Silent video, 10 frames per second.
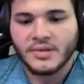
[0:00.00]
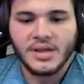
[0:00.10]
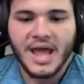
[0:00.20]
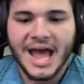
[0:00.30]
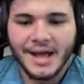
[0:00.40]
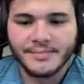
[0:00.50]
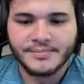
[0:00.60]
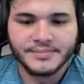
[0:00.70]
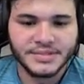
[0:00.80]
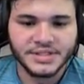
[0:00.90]
All
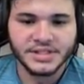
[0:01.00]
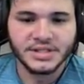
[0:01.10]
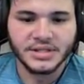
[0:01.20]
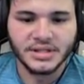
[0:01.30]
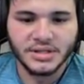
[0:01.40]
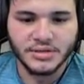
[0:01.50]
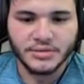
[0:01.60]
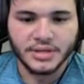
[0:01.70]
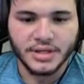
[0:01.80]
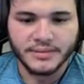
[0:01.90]
right.
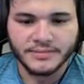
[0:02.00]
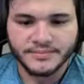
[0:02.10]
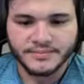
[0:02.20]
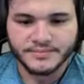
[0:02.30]
off track.